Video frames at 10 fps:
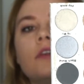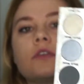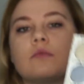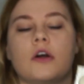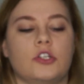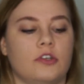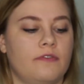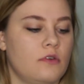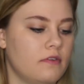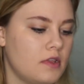to swatch a
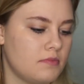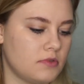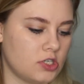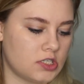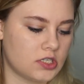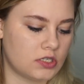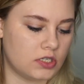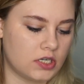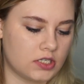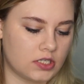few of them just so you
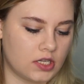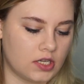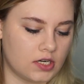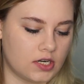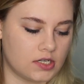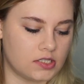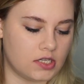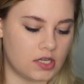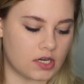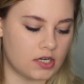guys can get an
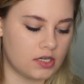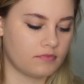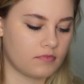idea.